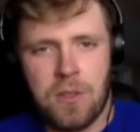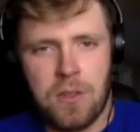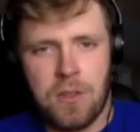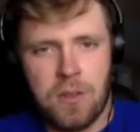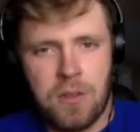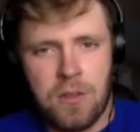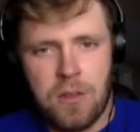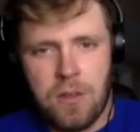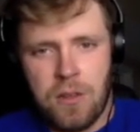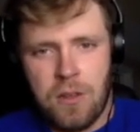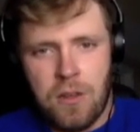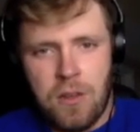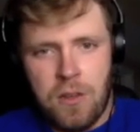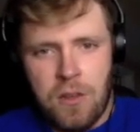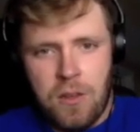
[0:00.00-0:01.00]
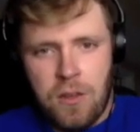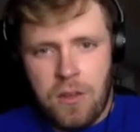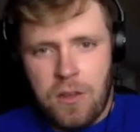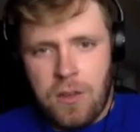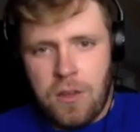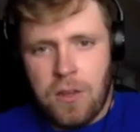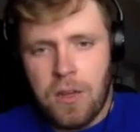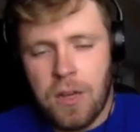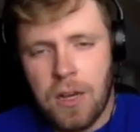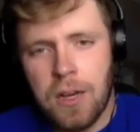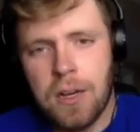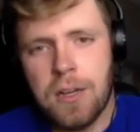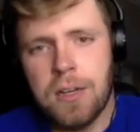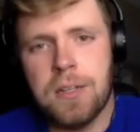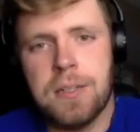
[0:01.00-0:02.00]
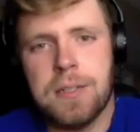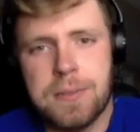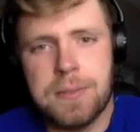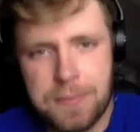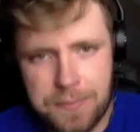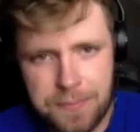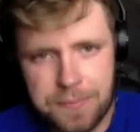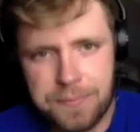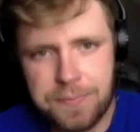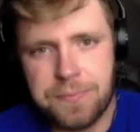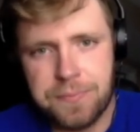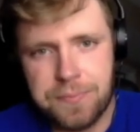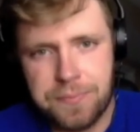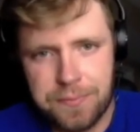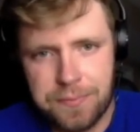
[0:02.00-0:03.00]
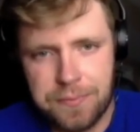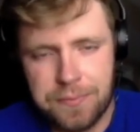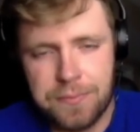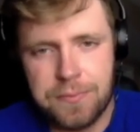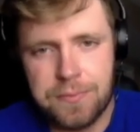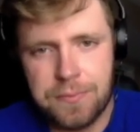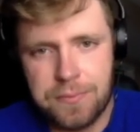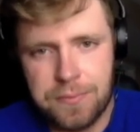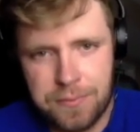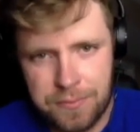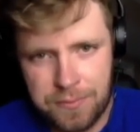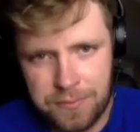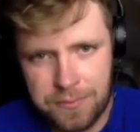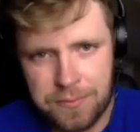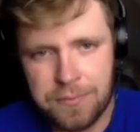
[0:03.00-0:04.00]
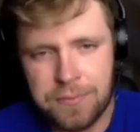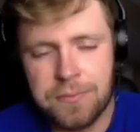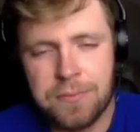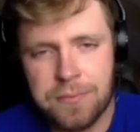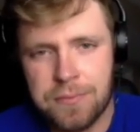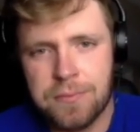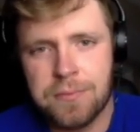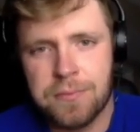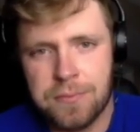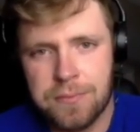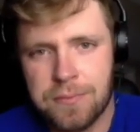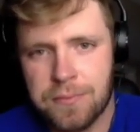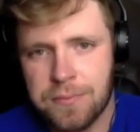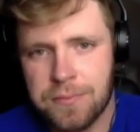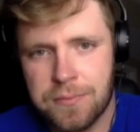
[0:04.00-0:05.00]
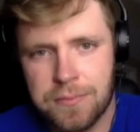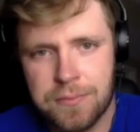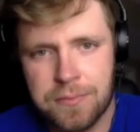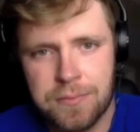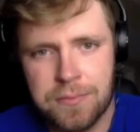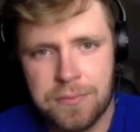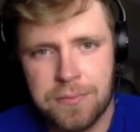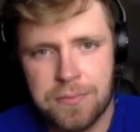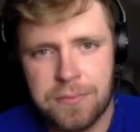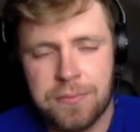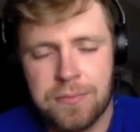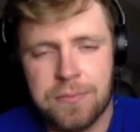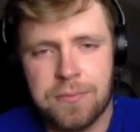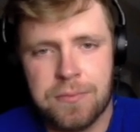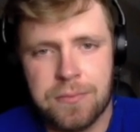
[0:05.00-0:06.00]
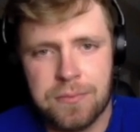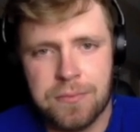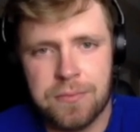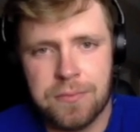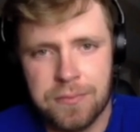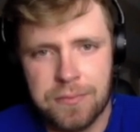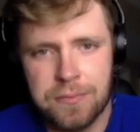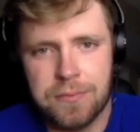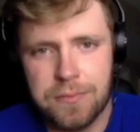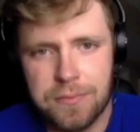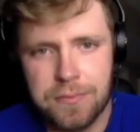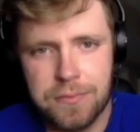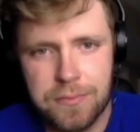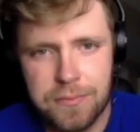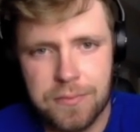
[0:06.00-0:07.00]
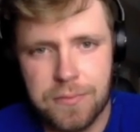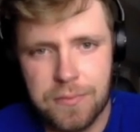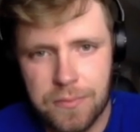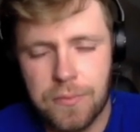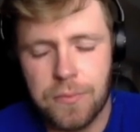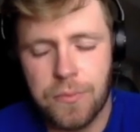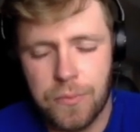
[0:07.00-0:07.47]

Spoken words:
(not speaking)